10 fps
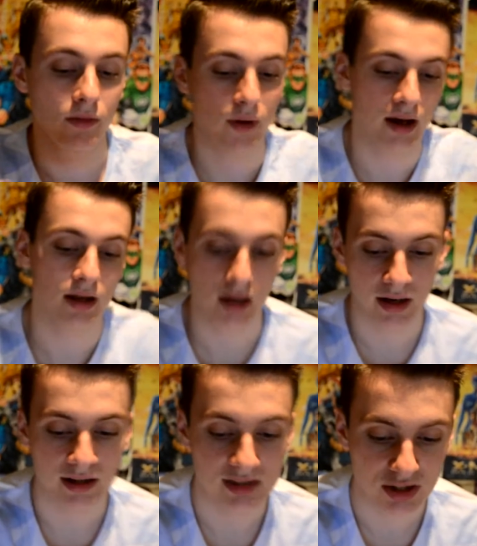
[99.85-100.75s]
Wait, I
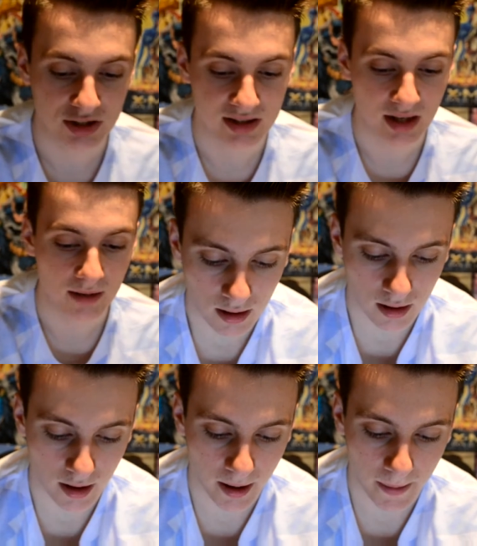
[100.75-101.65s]
need to search this up.
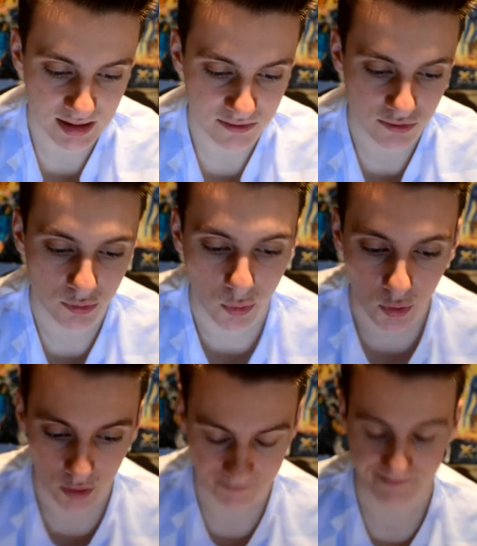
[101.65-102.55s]
Alright, Civil
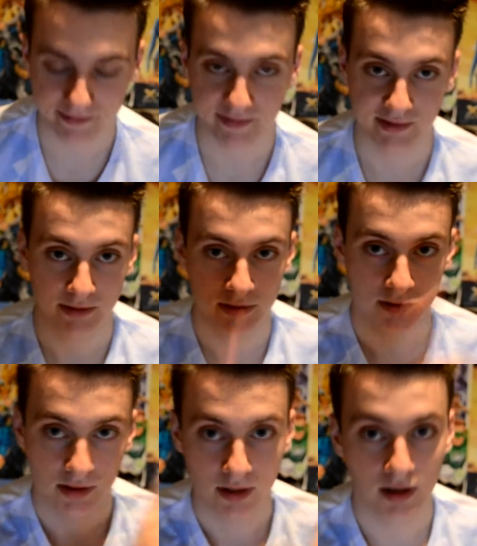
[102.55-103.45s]
War.
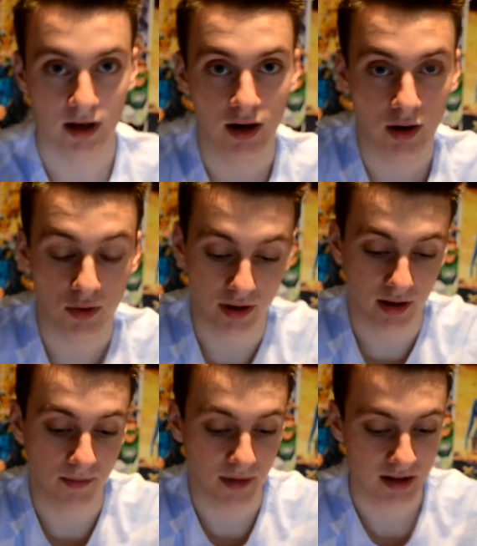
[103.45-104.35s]

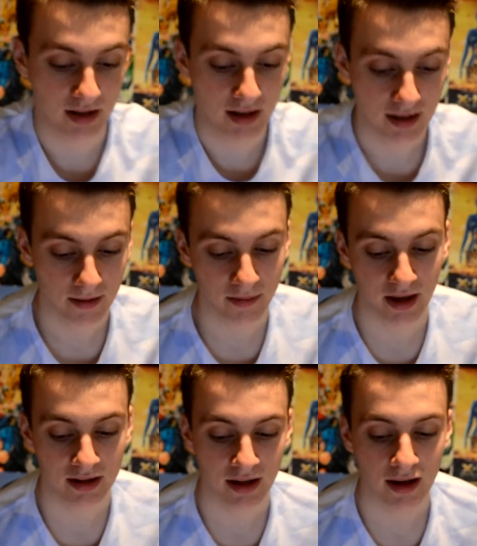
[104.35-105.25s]
I'm getting
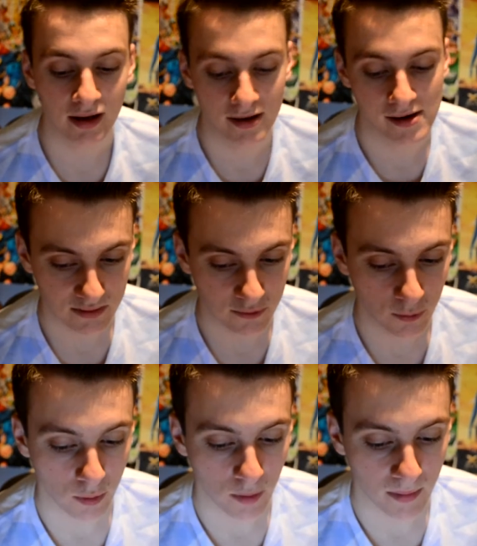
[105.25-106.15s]
there. Civil
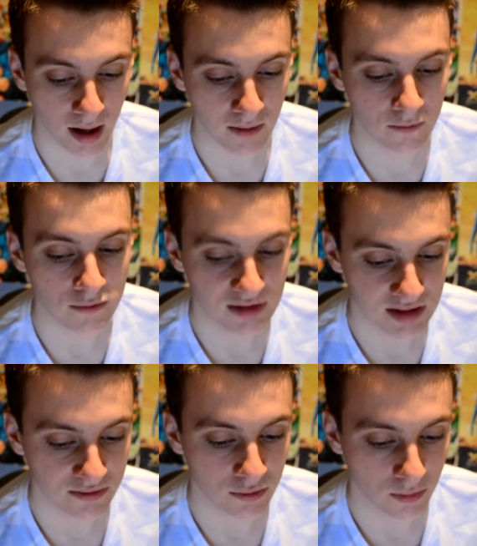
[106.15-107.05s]
War, Marvel
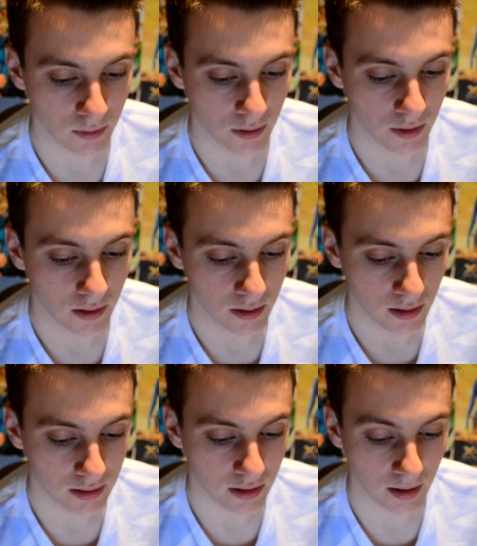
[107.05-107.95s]
Civil War.
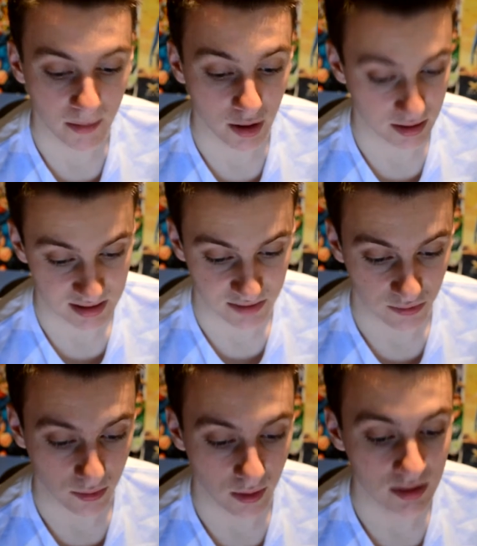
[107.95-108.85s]
No, America
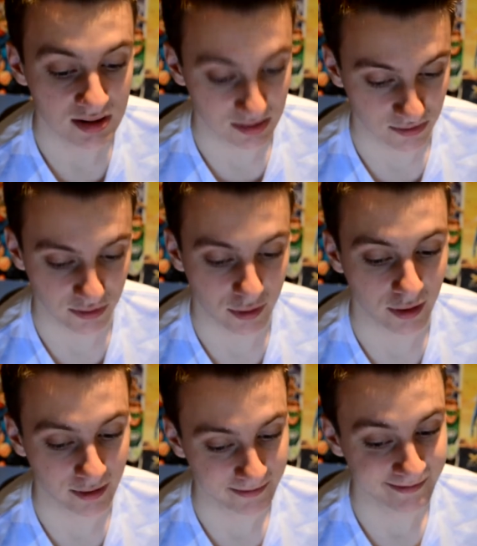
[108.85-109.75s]
Civil War. Civil
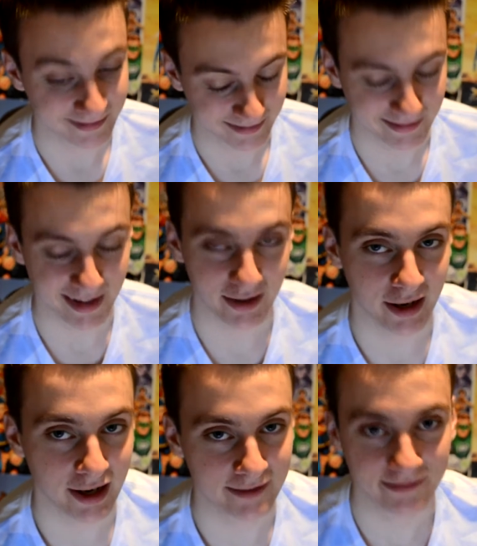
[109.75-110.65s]
War. There we
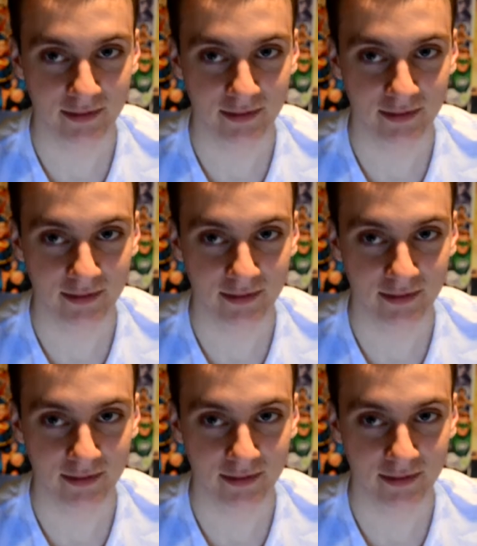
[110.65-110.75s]
go.